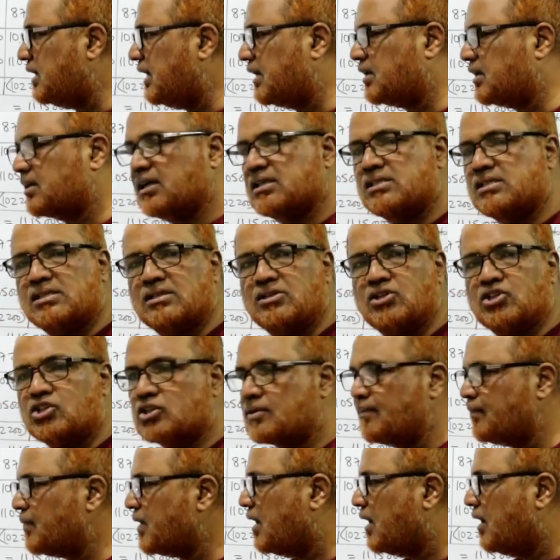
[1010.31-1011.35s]
net
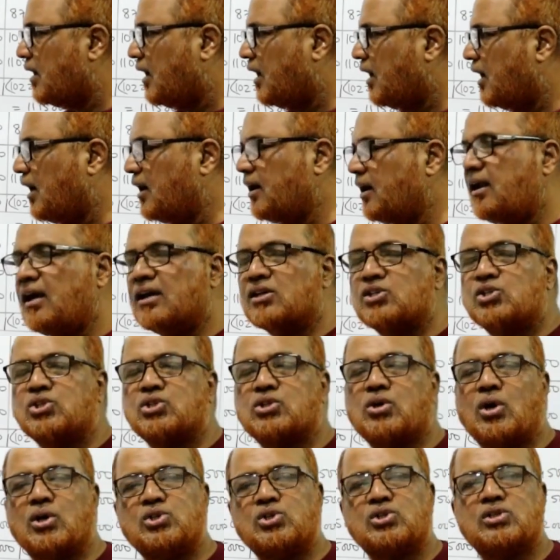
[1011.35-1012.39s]
consideration.
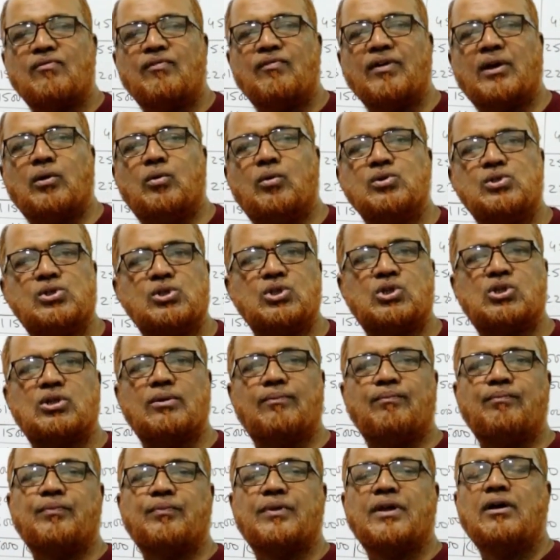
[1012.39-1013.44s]
Indexed cost of acquisition.